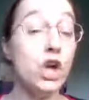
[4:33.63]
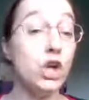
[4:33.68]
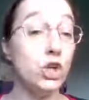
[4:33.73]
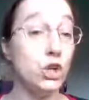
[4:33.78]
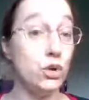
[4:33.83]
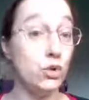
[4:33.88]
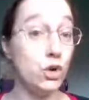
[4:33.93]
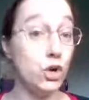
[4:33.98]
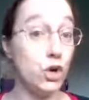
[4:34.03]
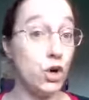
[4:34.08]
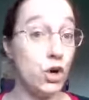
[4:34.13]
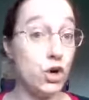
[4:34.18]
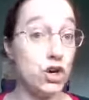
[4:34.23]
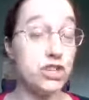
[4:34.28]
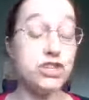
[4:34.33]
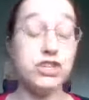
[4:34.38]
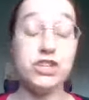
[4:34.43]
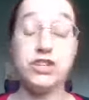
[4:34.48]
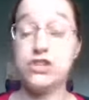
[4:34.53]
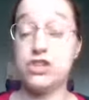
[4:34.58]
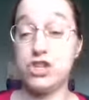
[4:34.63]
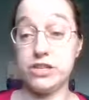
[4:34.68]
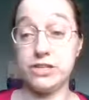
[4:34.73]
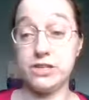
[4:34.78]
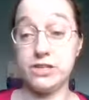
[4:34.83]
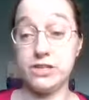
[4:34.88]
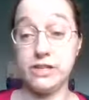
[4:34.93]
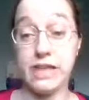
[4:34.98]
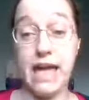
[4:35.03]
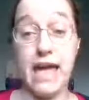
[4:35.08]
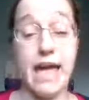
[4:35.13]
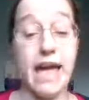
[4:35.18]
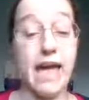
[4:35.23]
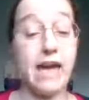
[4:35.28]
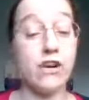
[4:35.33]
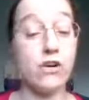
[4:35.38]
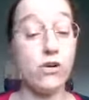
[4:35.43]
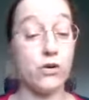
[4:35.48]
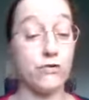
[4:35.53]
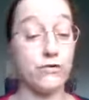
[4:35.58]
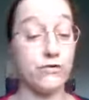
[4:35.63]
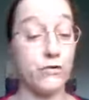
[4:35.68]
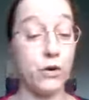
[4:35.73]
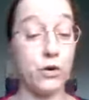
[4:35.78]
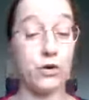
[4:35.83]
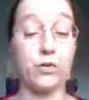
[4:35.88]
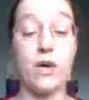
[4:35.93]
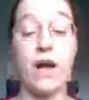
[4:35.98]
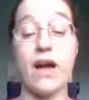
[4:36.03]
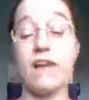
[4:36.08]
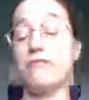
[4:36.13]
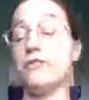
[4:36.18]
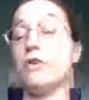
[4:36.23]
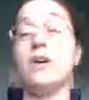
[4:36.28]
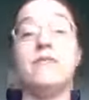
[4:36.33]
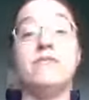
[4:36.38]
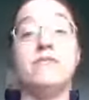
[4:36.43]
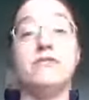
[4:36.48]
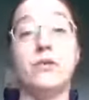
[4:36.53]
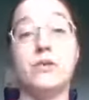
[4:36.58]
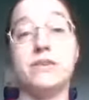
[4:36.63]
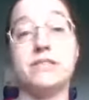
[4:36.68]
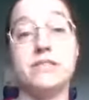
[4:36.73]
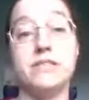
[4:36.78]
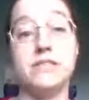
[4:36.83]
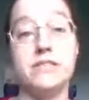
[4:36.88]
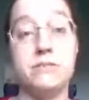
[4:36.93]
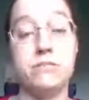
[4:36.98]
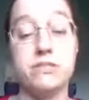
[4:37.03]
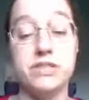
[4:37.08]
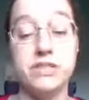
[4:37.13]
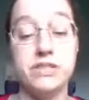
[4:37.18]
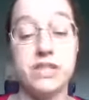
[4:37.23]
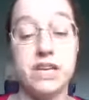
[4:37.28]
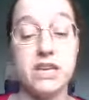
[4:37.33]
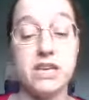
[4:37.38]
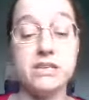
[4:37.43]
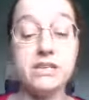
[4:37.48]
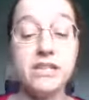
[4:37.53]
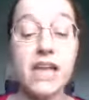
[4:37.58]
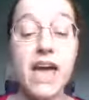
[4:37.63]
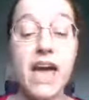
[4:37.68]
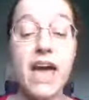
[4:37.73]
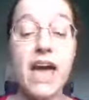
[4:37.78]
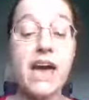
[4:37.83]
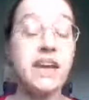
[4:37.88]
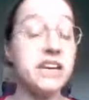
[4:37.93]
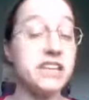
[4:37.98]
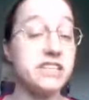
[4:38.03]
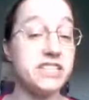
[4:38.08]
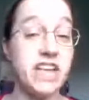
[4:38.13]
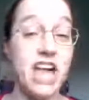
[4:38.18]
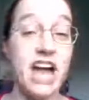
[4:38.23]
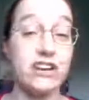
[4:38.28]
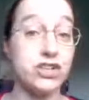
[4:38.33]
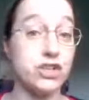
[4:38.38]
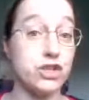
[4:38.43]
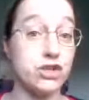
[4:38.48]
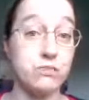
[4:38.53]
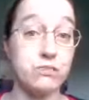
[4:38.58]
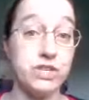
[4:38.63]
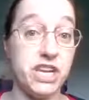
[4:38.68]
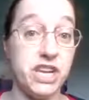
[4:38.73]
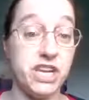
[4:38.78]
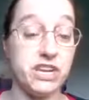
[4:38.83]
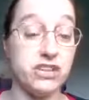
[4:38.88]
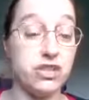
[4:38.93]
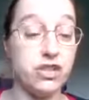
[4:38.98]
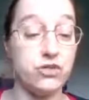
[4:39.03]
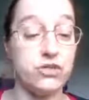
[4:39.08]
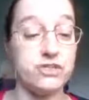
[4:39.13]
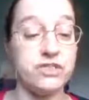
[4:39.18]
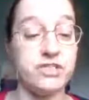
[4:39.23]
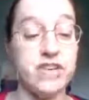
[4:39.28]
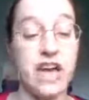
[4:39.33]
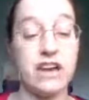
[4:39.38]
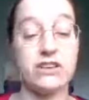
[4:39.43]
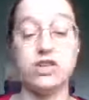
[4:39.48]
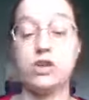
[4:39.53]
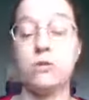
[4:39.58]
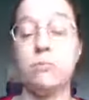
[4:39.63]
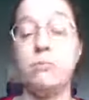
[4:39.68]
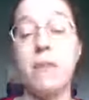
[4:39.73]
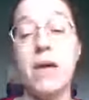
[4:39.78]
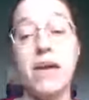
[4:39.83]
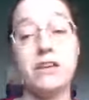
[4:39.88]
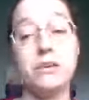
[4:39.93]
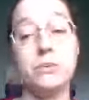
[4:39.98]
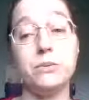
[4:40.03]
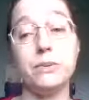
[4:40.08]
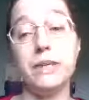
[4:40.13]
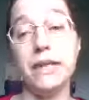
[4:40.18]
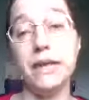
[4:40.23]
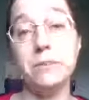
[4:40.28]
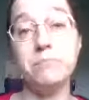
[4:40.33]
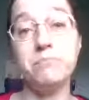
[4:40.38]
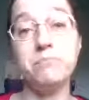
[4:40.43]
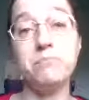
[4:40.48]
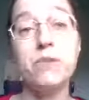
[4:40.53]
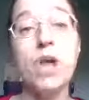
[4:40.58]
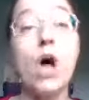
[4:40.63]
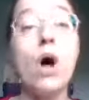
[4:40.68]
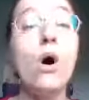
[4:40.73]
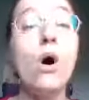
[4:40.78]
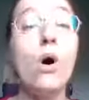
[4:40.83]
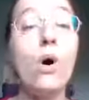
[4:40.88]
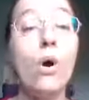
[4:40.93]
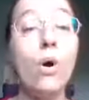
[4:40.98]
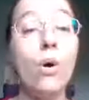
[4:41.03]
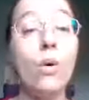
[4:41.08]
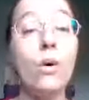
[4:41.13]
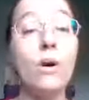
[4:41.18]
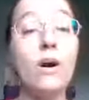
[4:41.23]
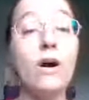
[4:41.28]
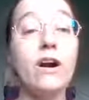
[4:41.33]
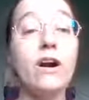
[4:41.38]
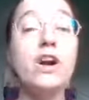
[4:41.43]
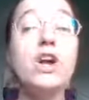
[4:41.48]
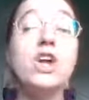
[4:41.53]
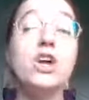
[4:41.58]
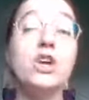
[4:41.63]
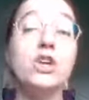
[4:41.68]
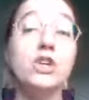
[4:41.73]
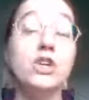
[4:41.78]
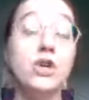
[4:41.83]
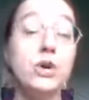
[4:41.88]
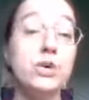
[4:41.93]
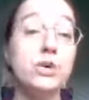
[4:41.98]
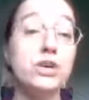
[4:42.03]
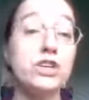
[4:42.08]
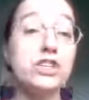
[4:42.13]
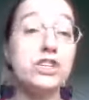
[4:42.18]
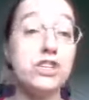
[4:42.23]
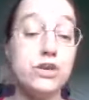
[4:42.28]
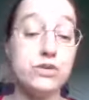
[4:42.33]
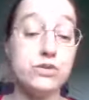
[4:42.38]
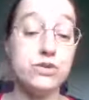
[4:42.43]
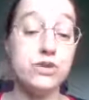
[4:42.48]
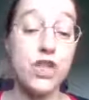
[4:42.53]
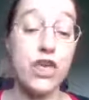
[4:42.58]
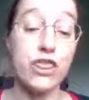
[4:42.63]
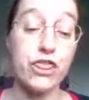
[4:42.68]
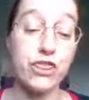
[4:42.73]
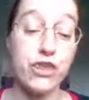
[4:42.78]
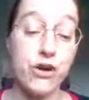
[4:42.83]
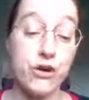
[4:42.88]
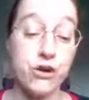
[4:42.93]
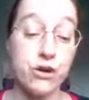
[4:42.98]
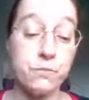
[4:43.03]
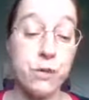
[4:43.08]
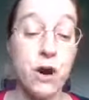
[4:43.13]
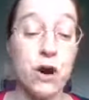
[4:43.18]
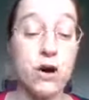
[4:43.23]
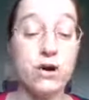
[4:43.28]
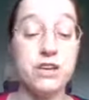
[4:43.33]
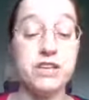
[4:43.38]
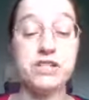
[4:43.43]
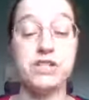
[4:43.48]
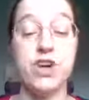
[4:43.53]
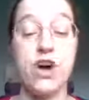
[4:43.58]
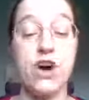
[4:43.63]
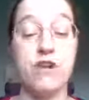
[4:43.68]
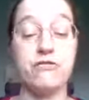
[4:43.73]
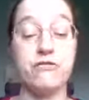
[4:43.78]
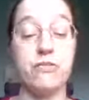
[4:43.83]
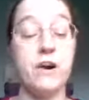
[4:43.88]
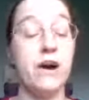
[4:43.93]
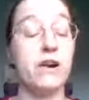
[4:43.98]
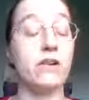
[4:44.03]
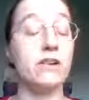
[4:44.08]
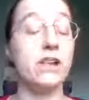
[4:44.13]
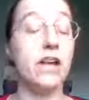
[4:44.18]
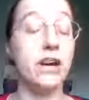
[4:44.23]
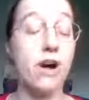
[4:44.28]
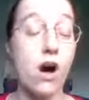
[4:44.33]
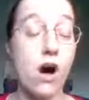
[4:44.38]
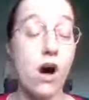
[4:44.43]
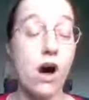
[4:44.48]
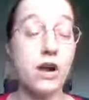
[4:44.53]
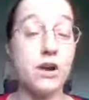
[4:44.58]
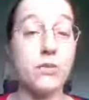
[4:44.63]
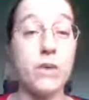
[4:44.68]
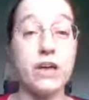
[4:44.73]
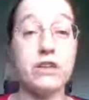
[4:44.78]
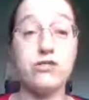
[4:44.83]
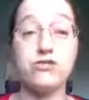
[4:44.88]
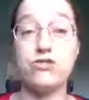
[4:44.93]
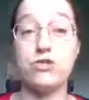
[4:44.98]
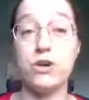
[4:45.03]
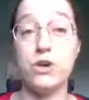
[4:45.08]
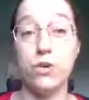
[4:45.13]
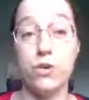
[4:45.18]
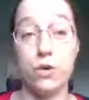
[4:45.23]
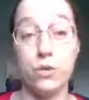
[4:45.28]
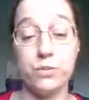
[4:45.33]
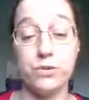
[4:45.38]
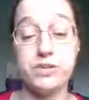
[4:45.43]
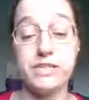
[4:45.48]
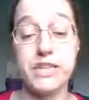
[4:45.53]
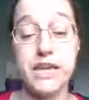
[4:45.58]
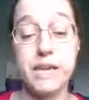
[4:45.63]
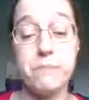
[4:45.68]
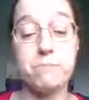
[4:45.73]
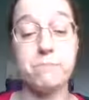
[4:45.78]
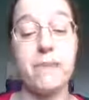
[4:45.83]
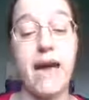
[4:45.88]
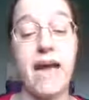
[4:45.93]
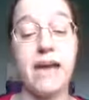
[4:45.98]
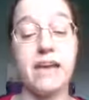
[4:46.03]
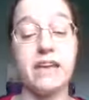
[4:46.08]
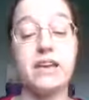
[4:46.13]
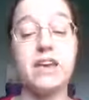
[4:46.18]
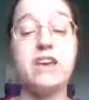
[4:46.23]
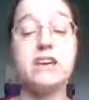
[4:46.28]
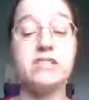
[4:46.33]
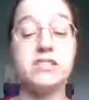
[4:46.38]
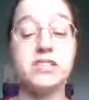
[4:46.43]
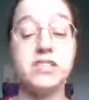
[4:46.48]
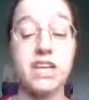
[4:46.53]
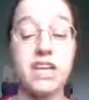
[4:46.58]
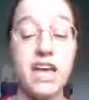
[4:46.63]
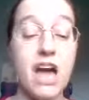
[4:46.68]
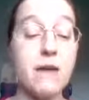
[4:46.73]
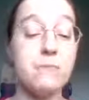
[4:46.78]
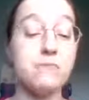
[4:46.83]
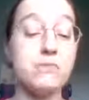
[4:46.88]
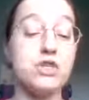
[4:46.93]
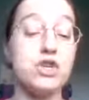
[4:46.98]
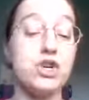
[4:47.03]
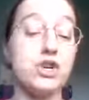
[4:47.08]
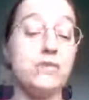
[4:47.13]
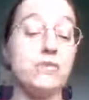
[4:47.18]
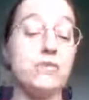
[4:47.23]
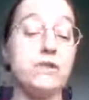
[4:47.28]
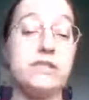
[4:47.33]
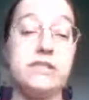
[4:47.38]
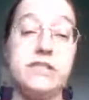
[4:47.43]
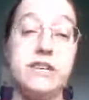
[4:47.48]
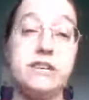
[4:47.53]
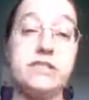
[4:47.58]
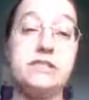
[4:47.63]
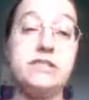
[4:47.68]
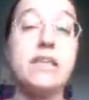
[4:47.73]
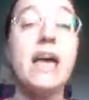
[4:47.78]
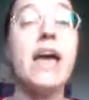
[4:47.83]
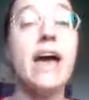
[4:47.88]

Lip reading: You could just scan or photograph your invoices and receipts and attach them to each transaction manually, or you could use third-party software like AutoEntry or Receipt Bank to capture your receipts